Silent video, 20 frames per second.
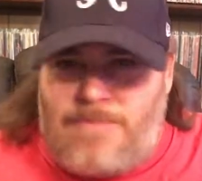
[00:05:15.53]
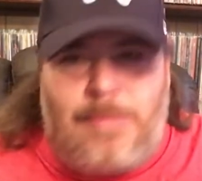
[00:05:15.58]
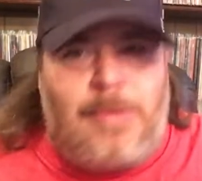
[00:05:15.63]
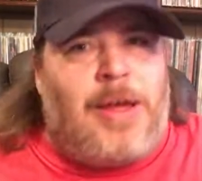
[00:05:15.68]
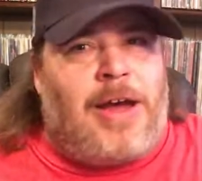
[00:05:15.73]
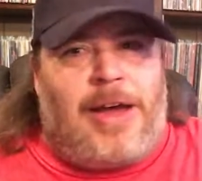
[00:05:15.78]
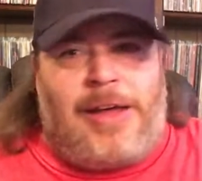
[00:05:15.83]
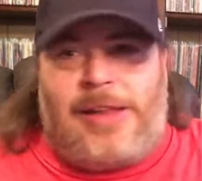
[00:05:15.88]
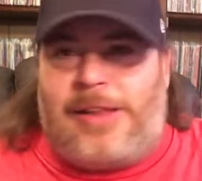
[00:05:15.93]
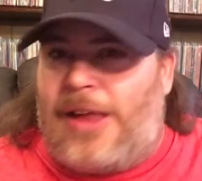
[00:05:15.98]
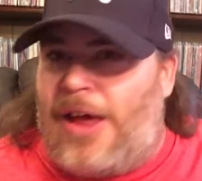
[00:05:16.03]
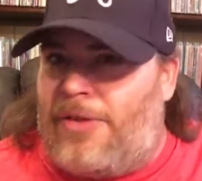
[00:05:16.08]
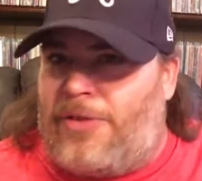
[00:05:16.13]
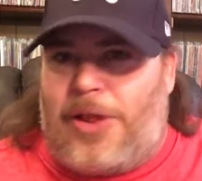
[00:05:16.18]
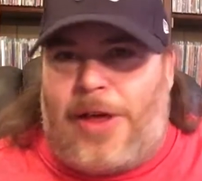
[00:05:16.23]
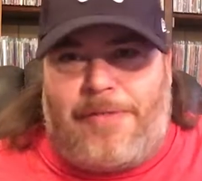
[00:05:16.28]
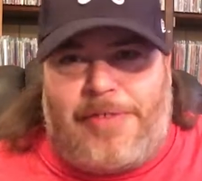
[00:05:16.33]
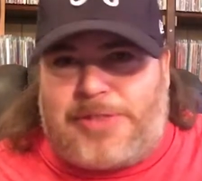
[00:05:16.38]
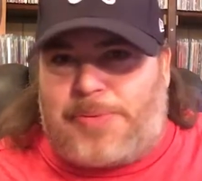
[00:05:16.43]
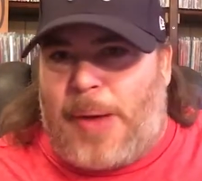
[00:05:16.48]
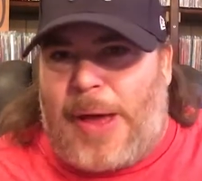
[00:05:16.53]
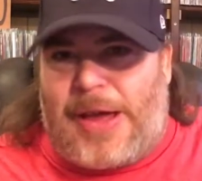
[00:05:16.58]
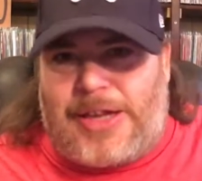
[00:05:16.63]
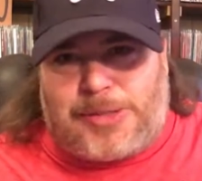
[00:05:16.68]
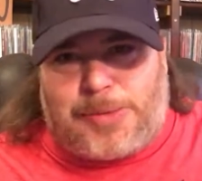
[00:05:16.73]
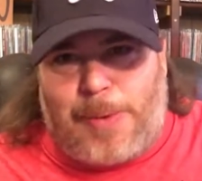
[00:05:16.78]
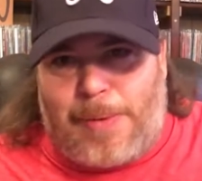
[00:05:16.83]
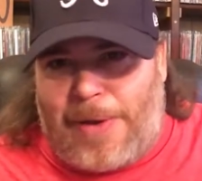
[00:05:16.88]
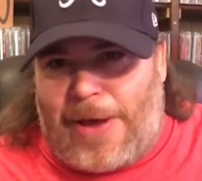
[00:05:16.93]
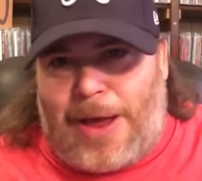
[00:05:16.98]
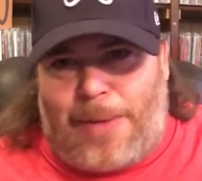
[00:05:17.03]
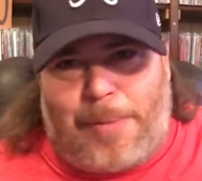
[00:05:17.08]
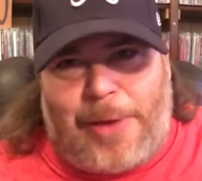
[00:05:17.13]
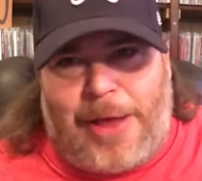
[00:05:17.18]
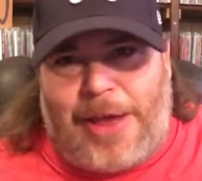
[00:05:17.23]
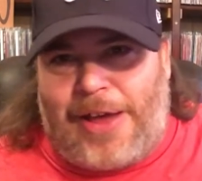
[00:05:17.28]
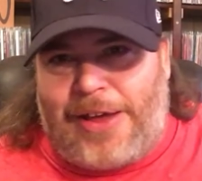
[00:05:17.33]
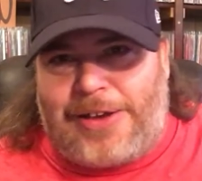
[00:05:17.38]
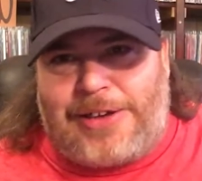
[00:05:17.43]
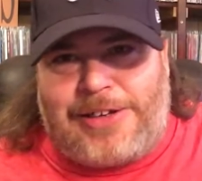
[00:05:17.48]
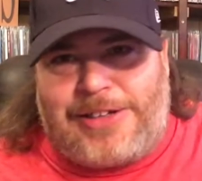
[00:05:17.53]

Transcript: I love Love Has Passed Me By, man.